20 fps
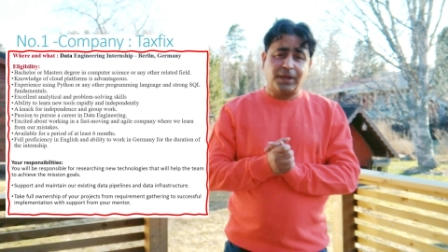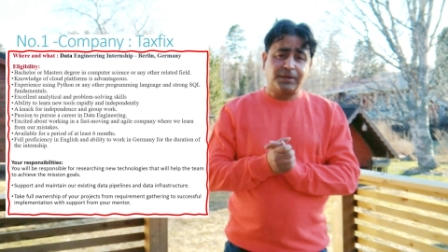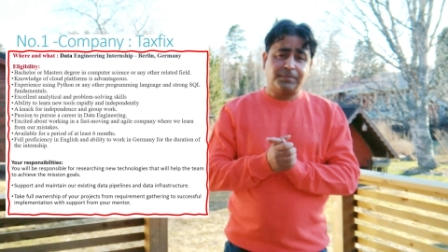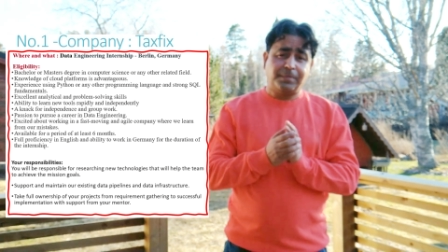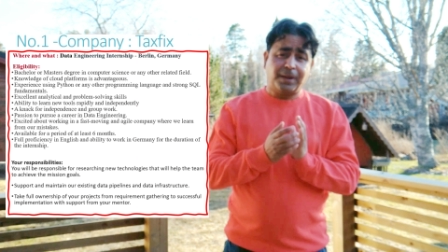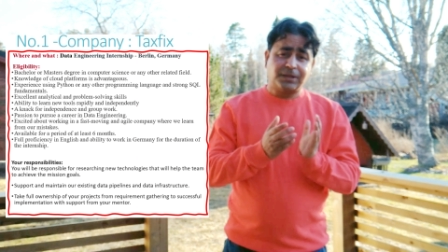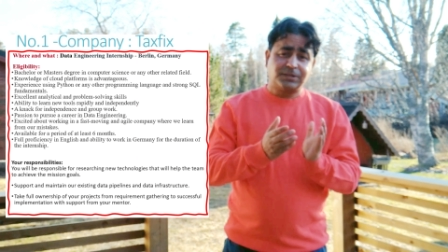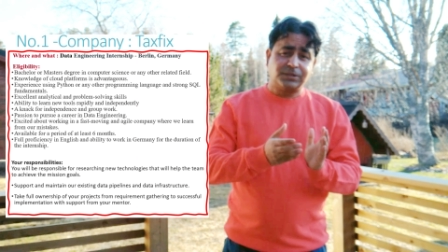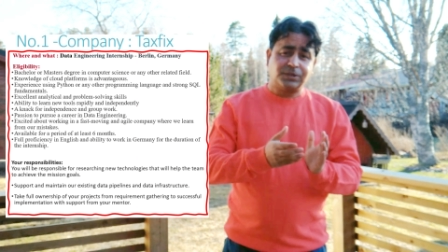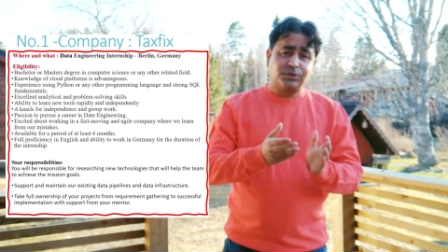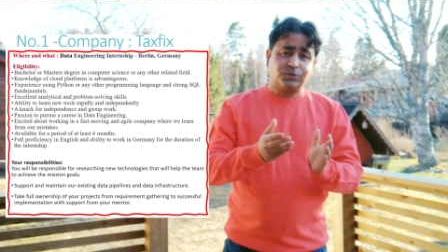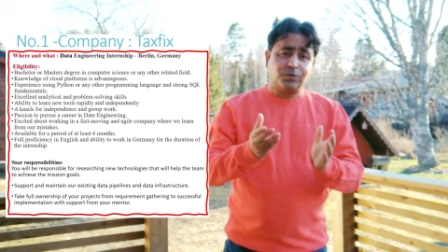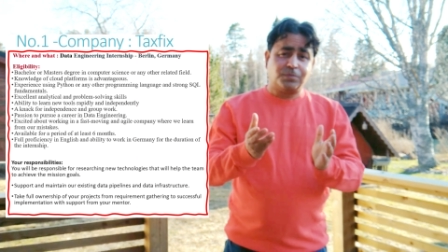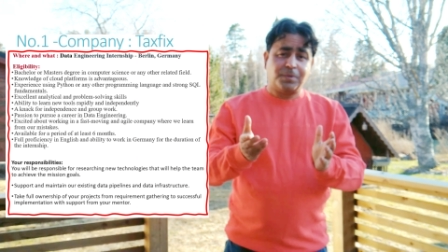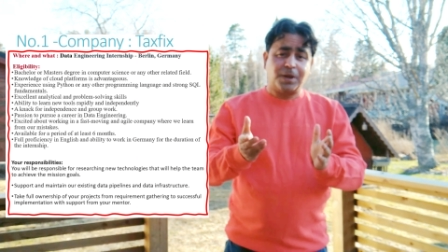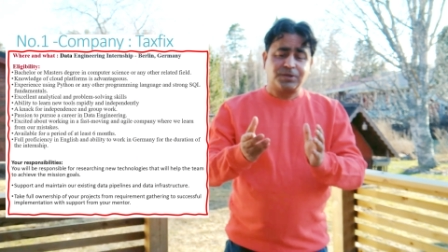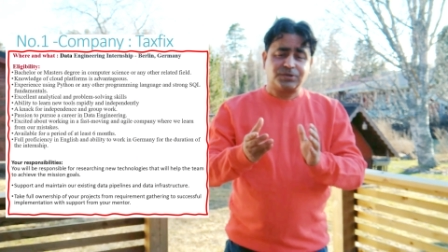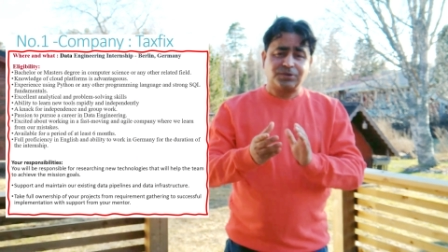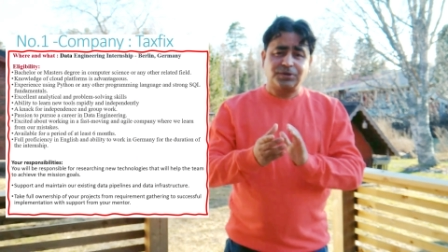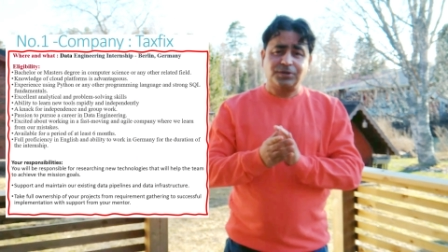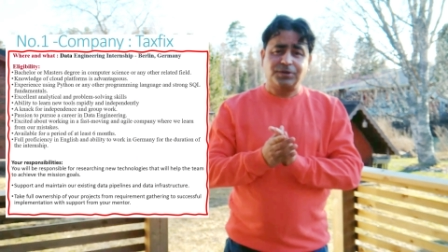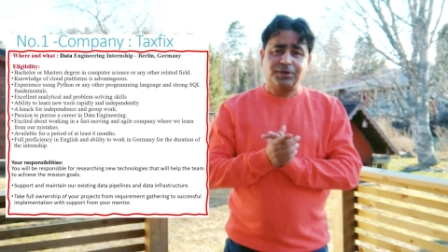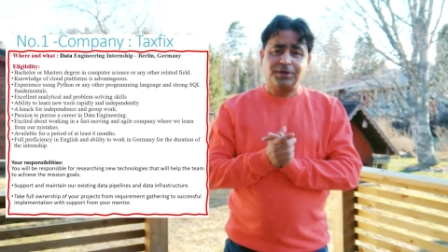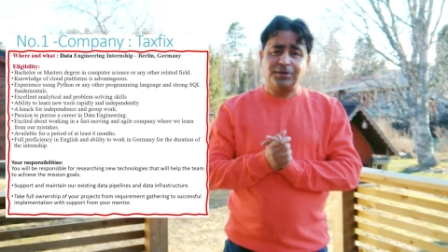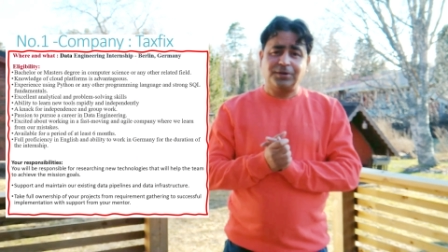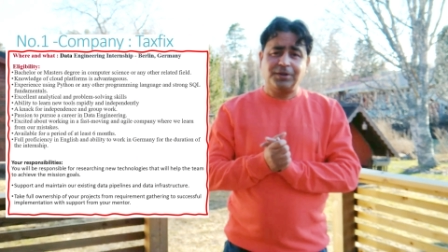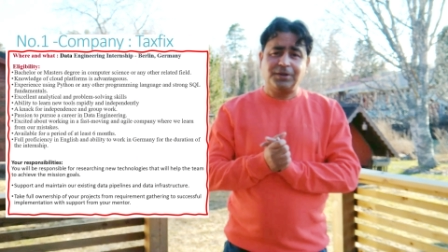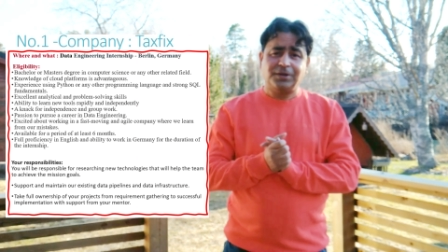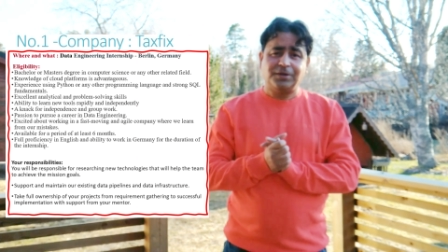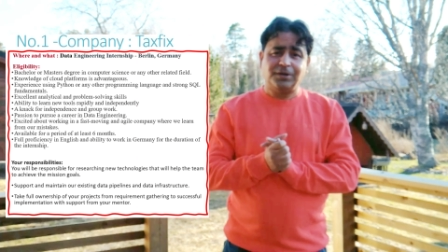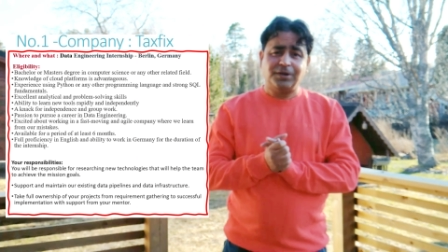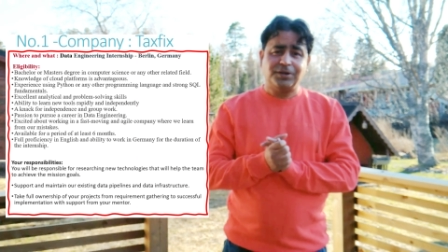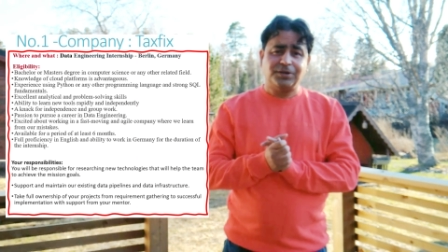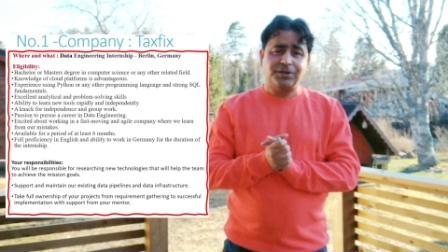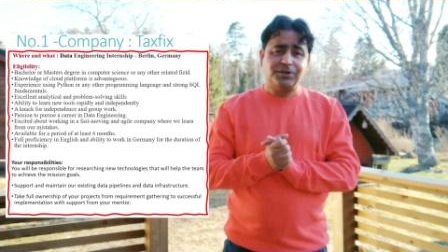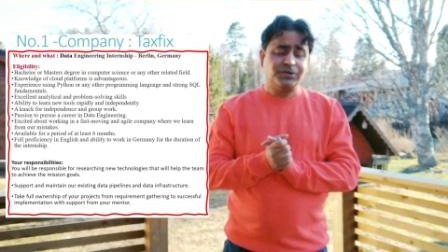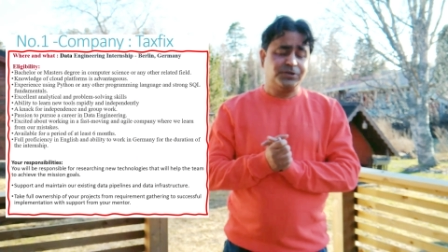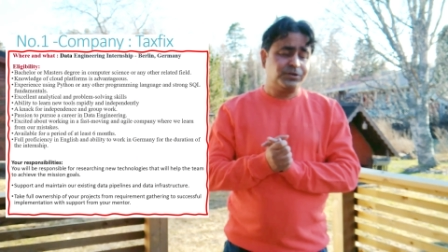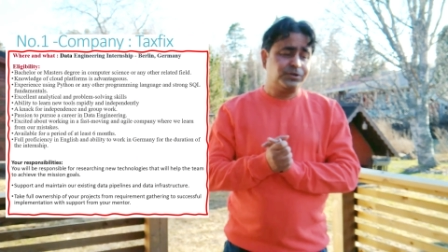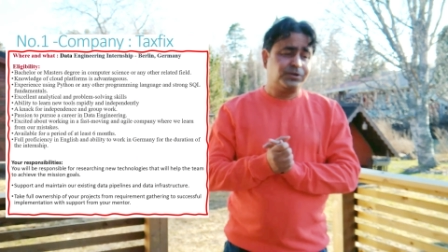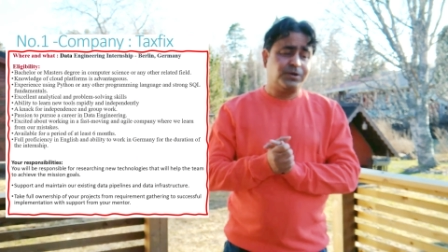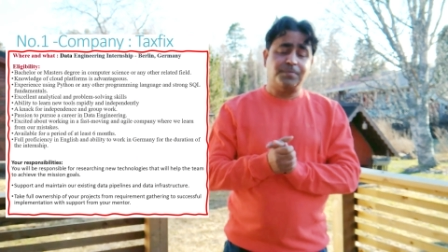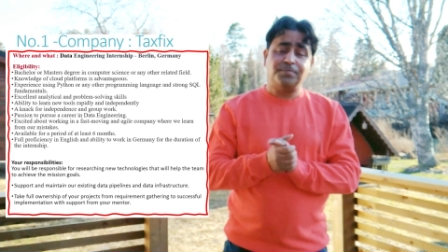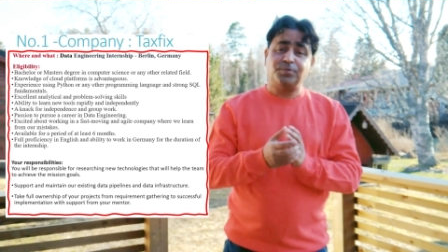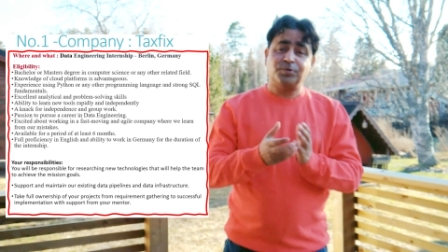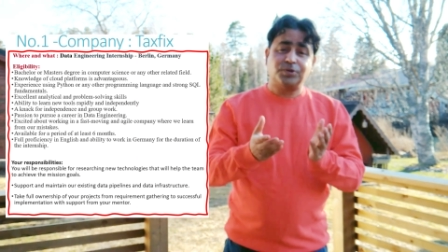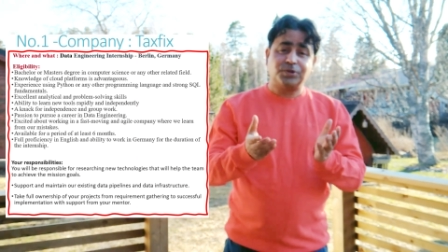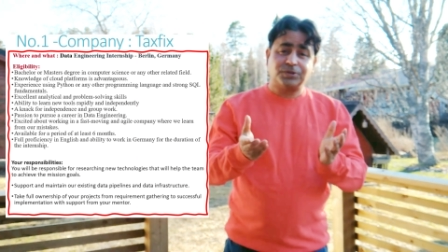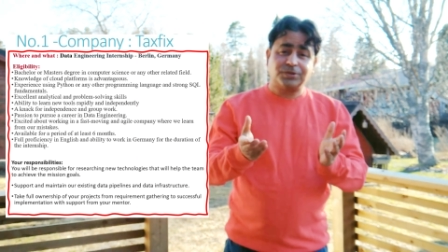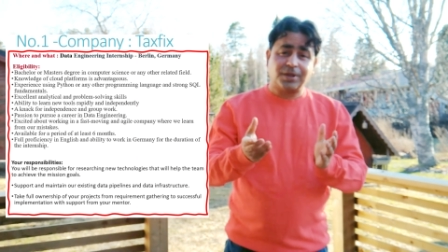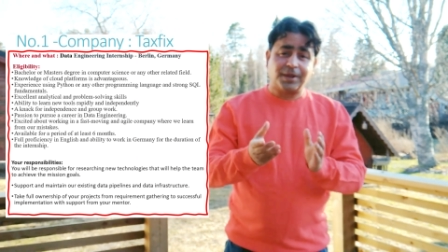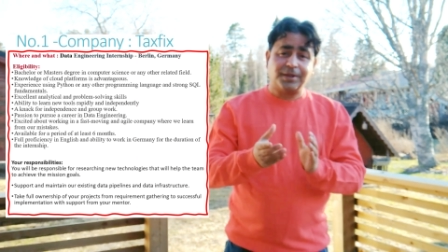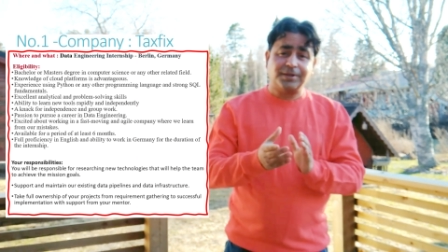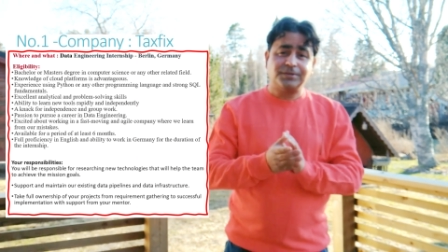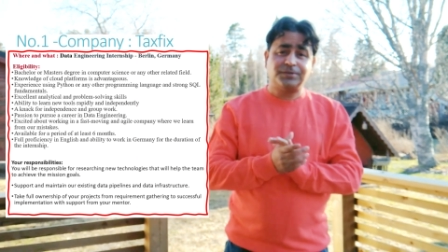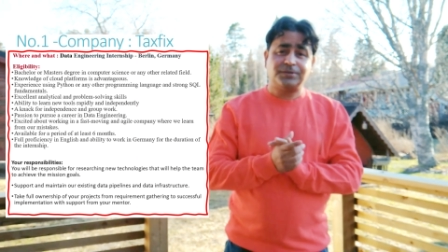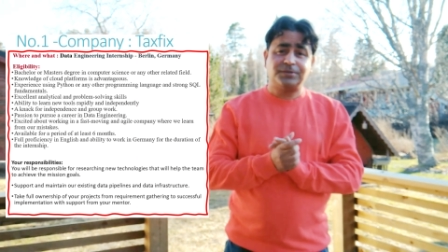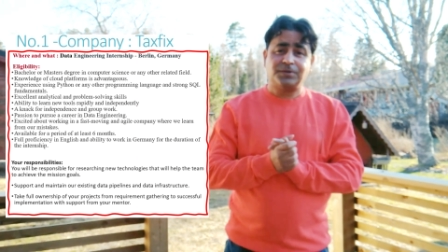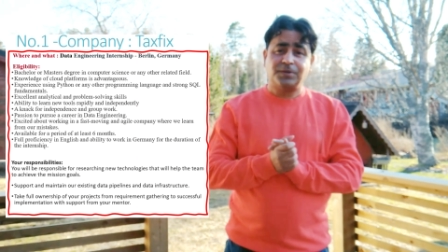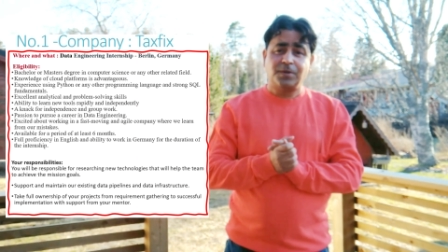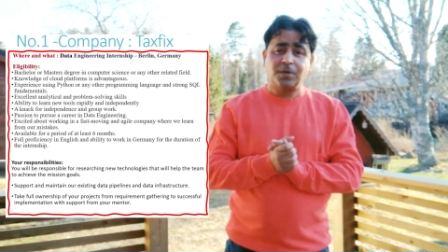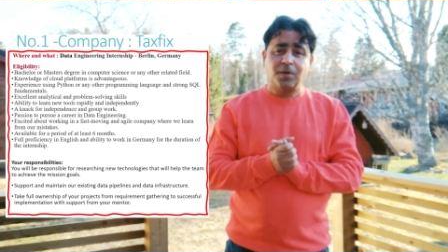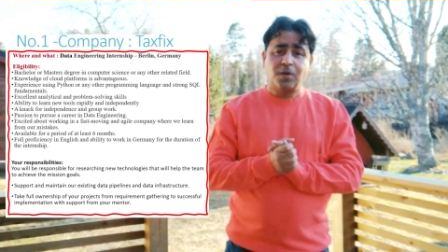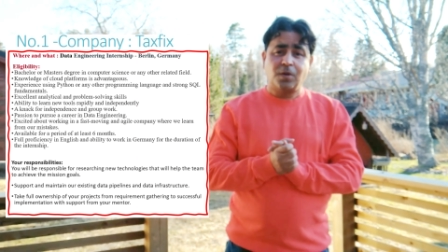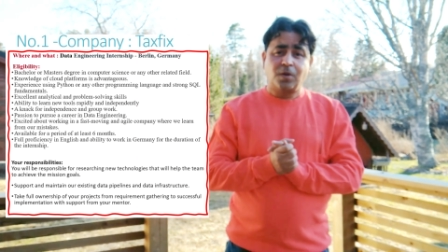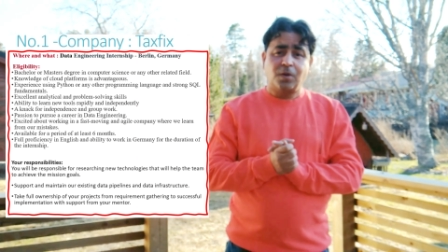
like bachelor's or master's degree in computer science